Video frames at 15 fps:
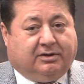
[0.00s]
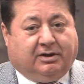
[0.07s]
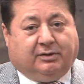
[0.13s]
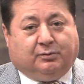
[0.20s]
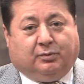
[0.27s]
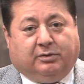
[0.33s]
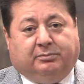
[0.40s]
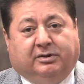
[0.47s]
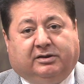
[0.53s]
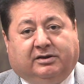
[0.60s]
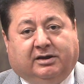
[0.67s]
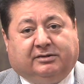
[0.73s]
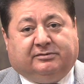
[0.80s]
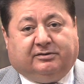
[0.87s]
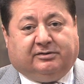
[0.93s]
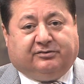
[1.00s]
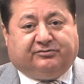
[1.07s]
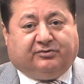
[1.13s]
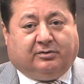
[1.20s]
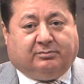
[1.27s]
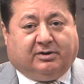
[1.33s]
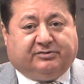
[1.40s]
and we be catering
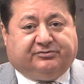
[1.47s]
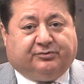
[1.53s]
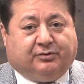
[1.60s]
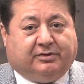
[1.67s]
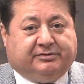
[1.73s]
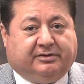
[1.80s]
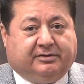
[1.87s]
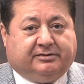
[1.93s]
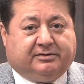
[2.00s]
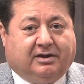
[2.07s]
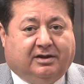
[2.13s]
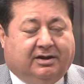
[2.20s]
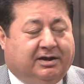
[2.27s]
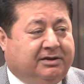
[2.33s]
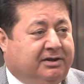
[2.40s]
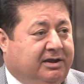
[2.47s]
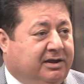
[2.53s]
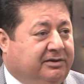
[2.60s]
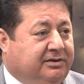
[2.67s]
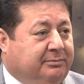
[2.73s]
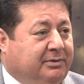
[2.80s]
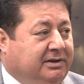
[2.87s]
to about
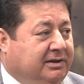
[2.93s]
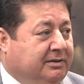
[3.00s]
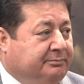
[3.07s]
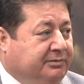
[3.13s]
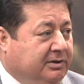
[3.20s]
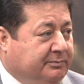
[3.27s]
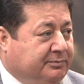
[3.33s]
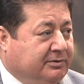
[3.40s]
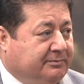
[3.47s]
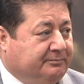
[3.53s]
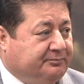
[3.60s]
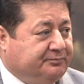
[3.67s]
280 million people.